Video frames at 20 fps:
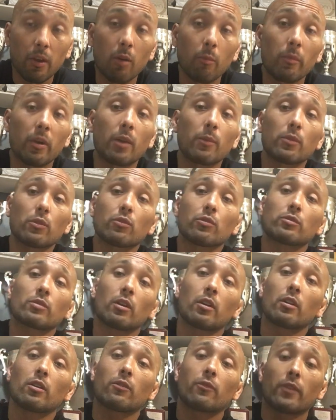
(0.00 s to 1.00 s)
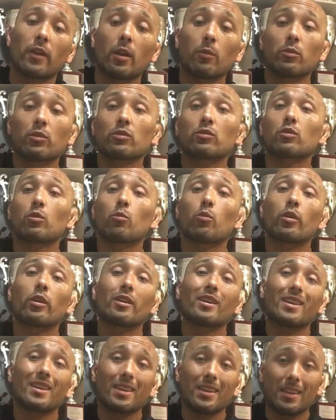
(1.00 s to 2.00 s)
Now, maybe you started a family
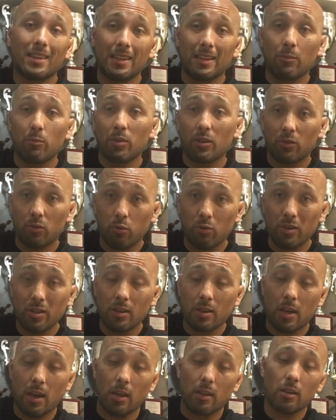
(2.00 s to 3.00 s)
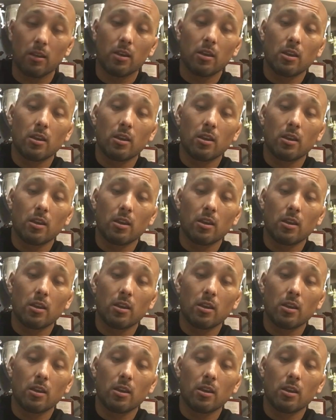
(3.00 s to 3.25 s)
somewhere in between that.